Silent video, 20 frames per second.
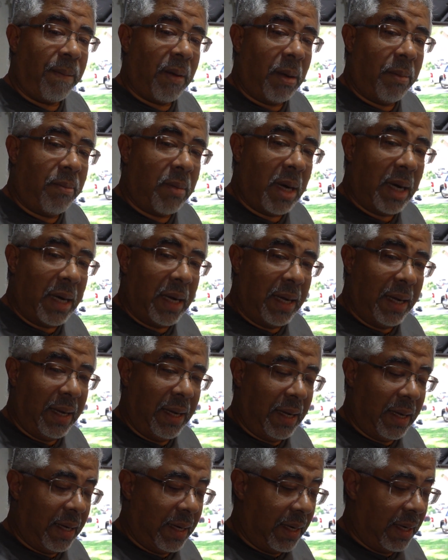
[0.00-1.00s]
my
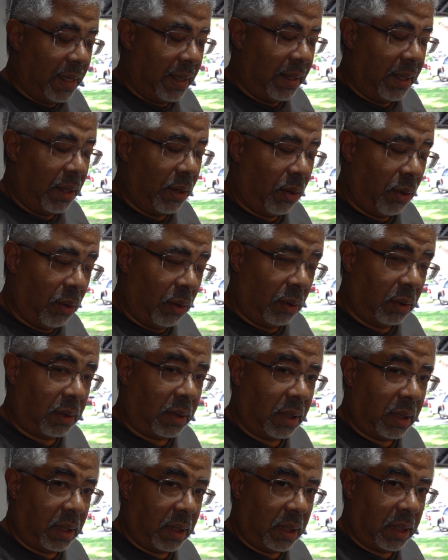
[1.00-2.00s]
the old
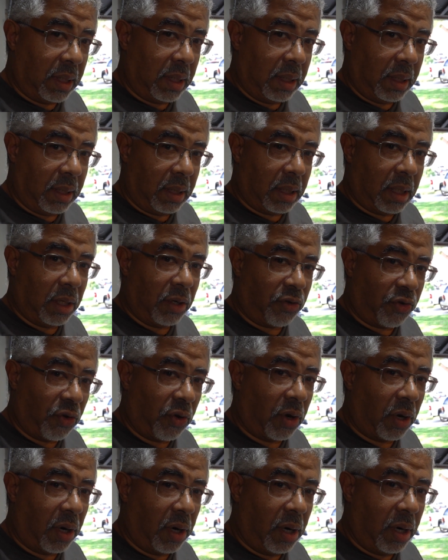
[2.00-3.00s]

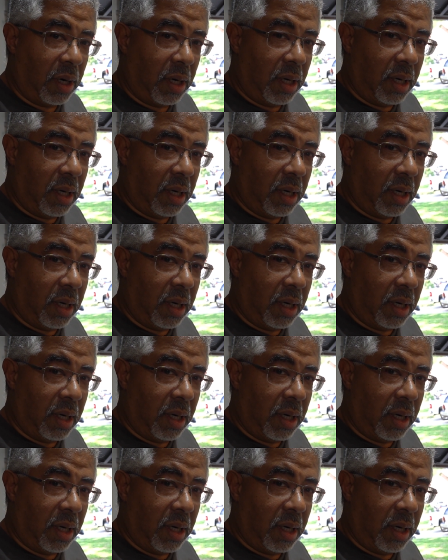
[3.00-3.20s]
controller